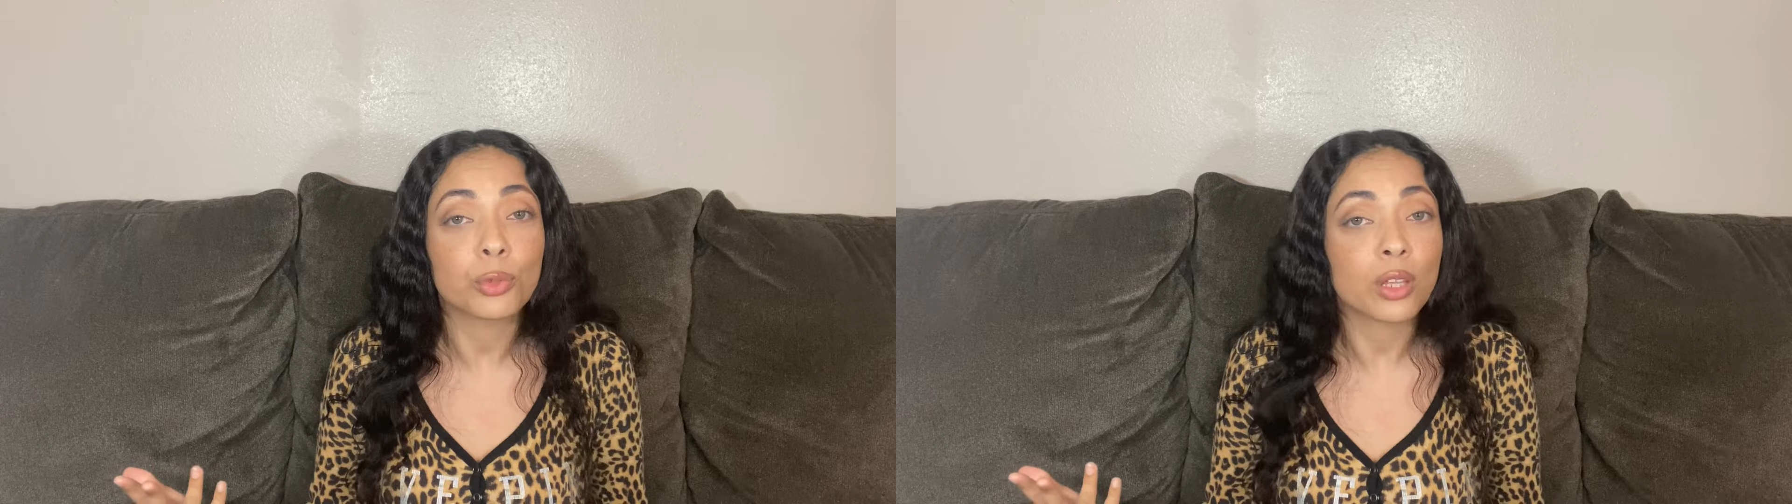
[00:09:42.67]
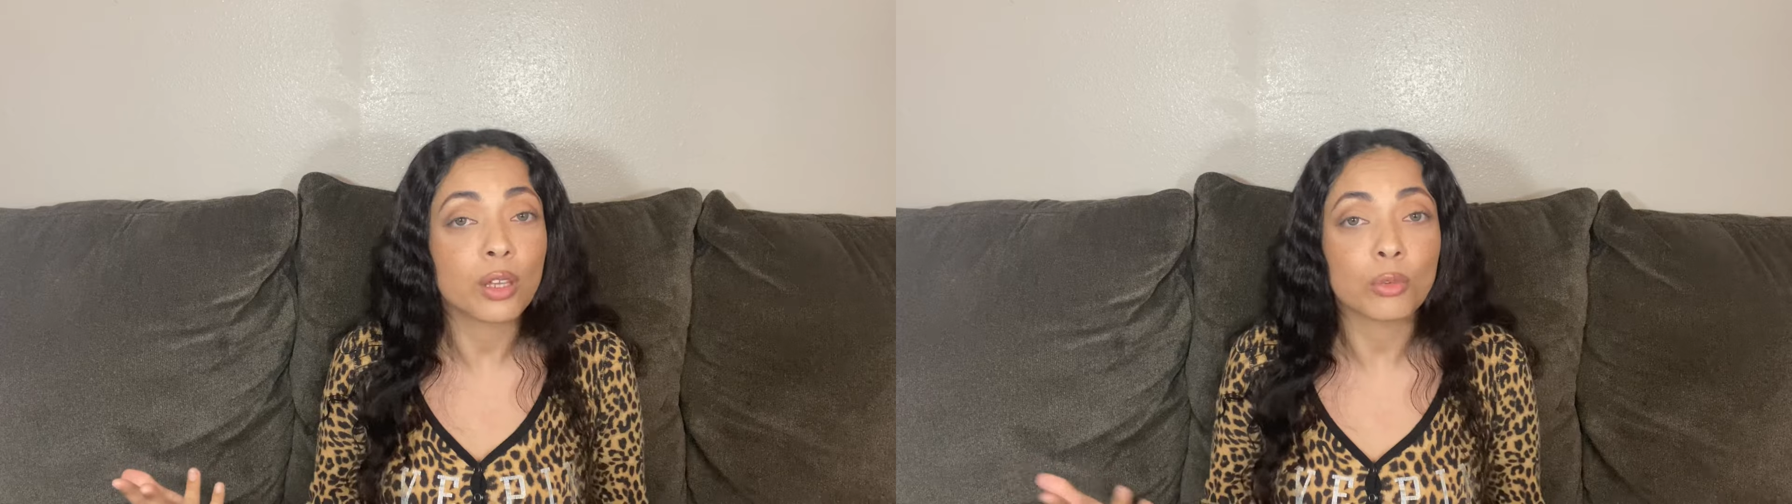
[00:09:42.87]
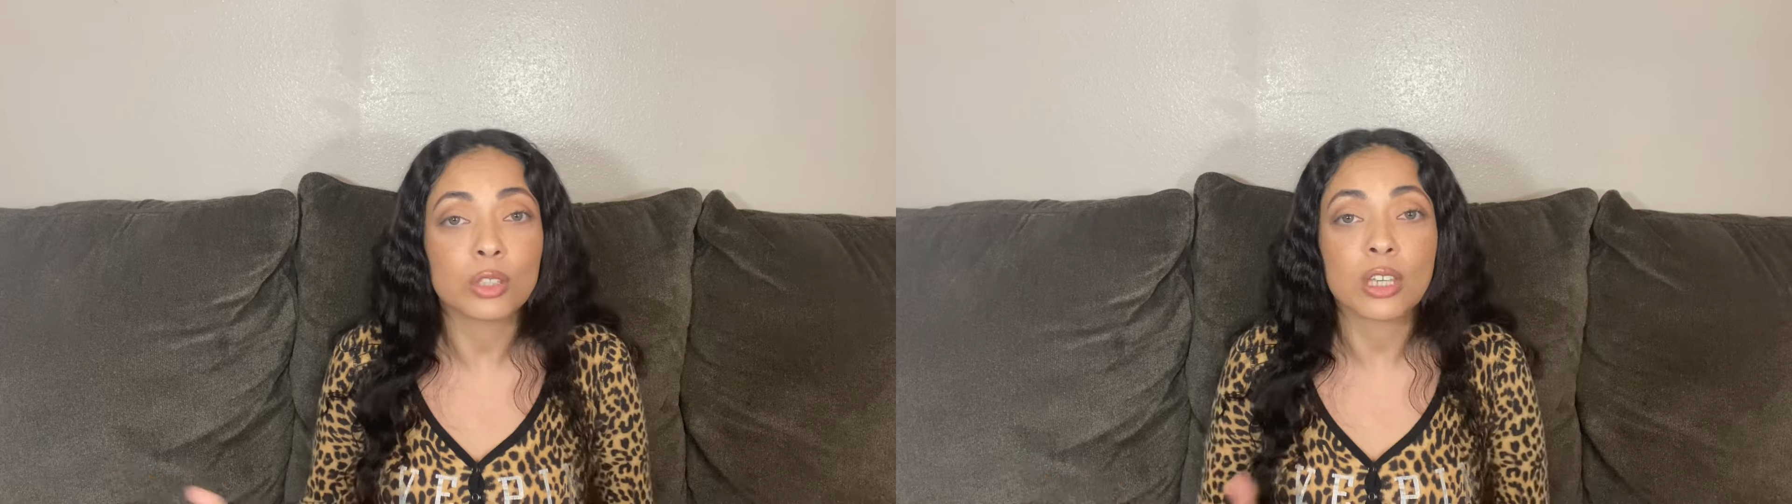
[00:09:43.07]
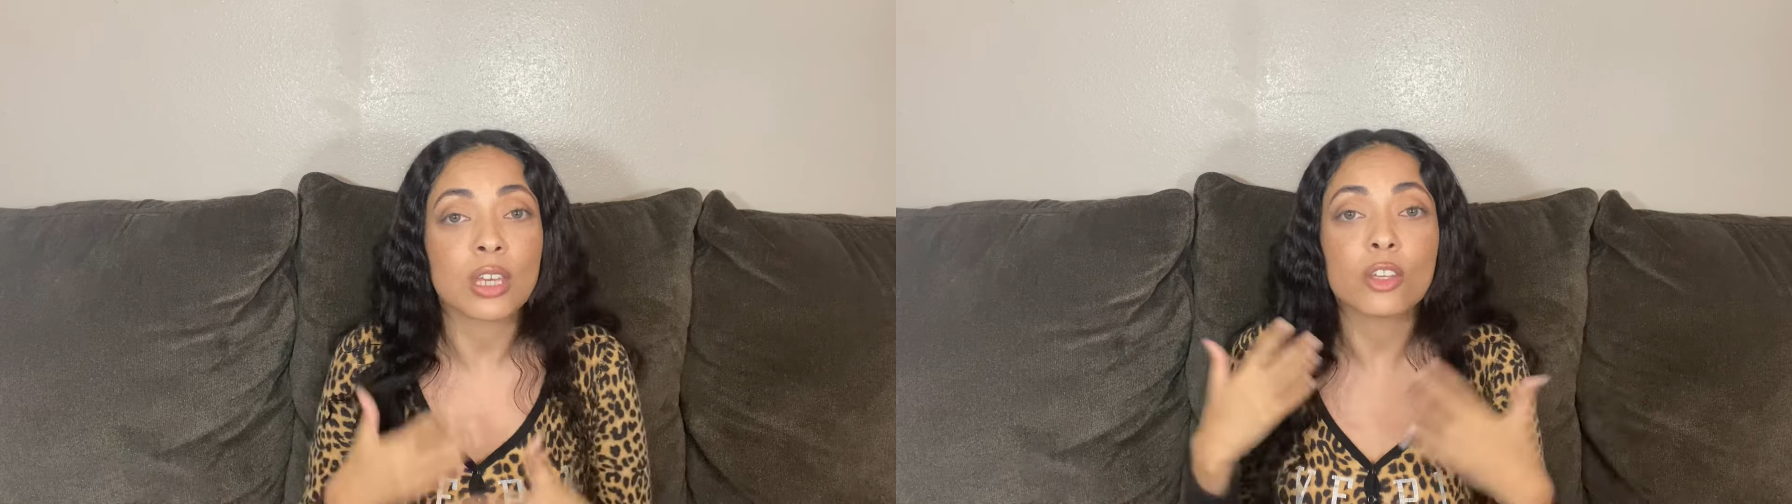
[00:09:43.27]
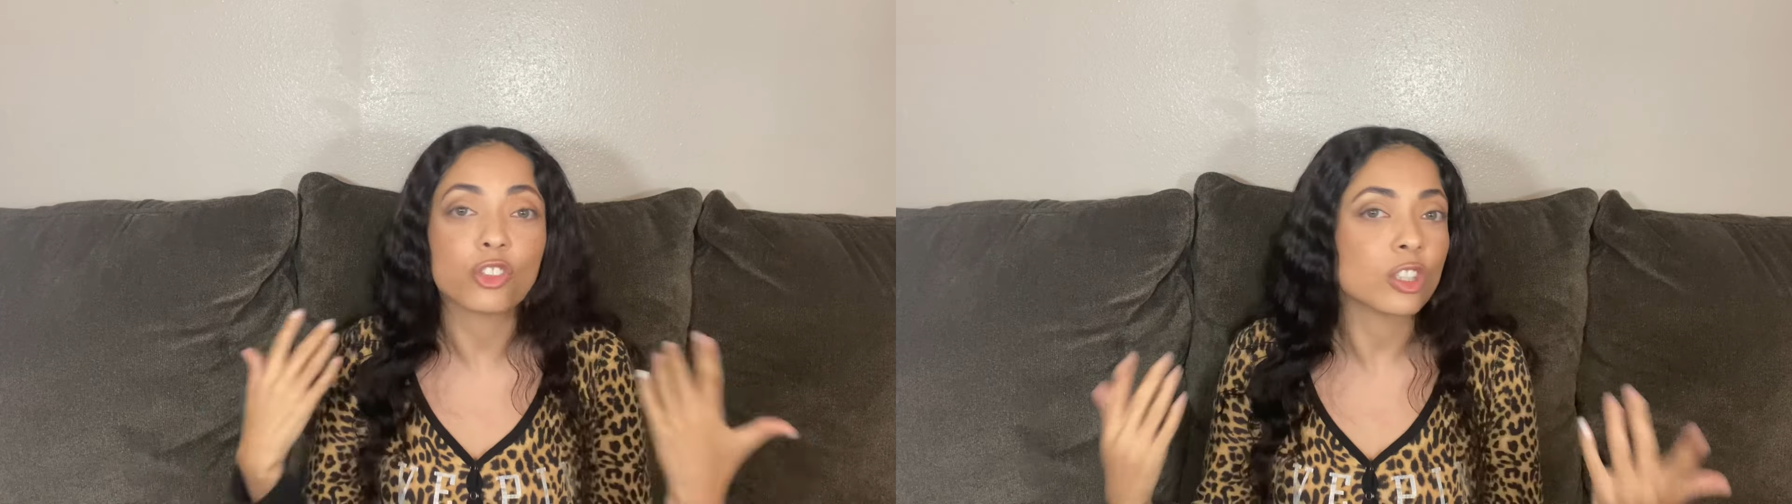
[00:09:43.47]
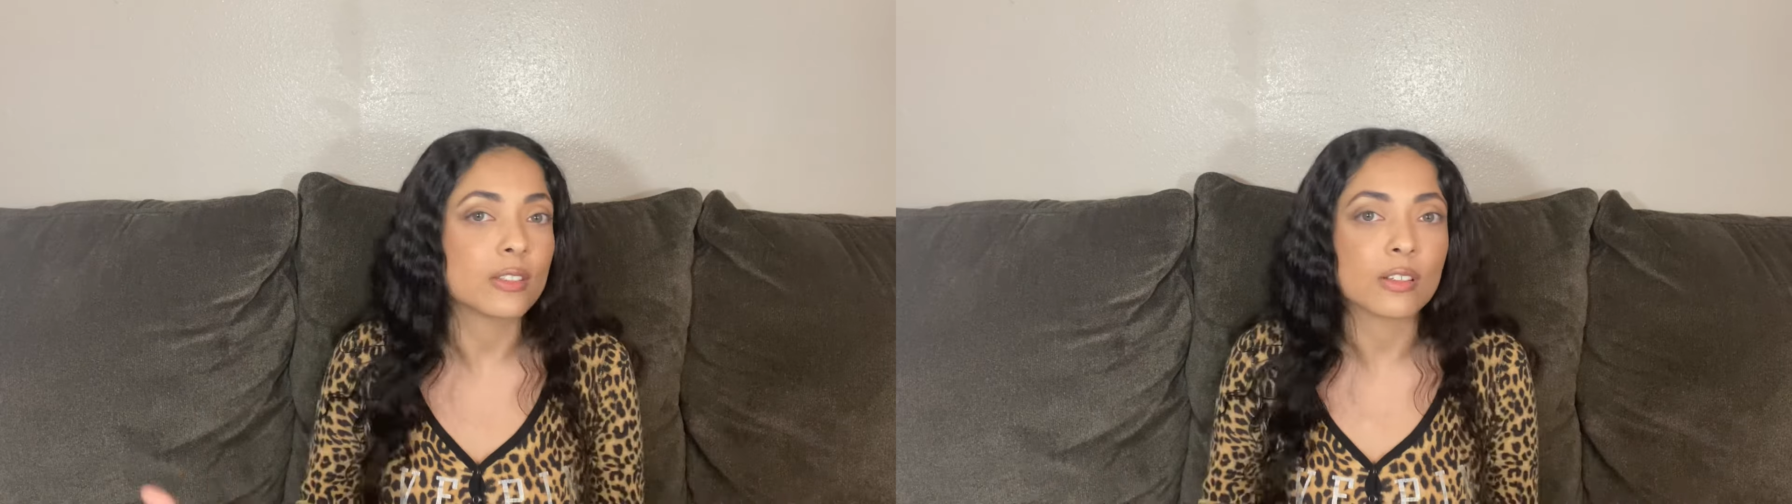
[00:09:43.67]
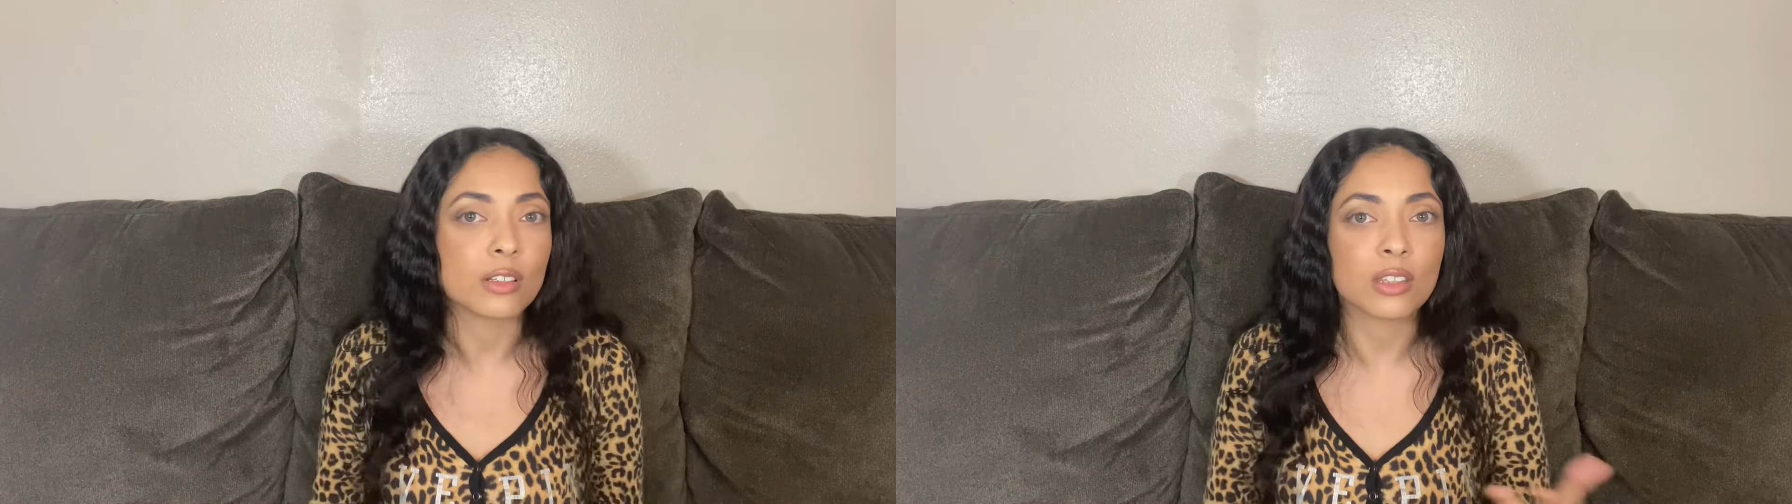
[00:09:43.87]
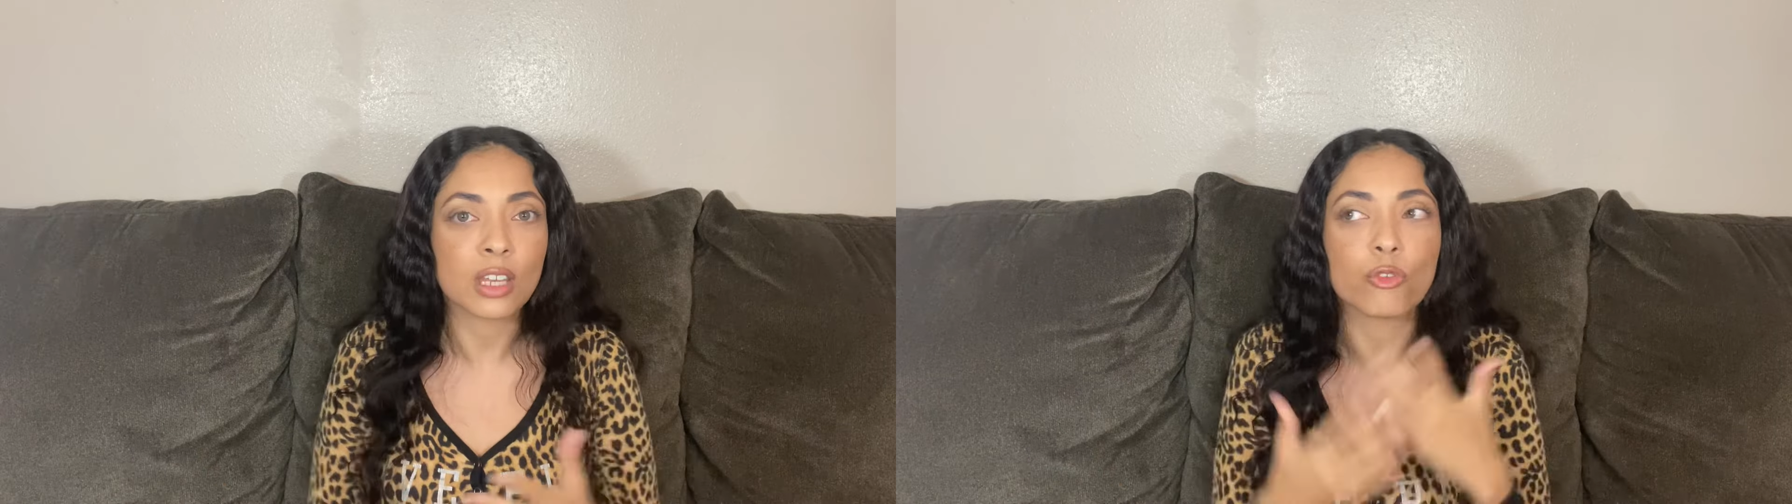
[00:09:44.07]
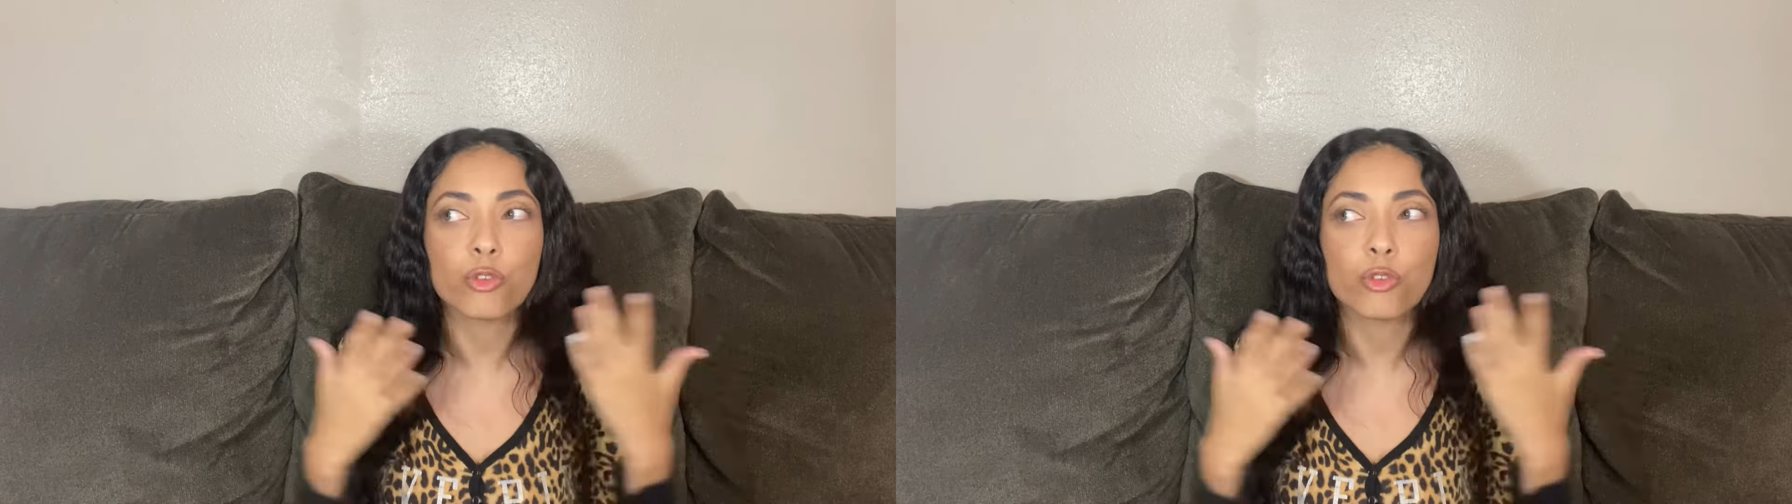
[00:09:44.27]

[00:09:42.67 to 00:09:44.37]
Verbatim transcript: language is just a good thing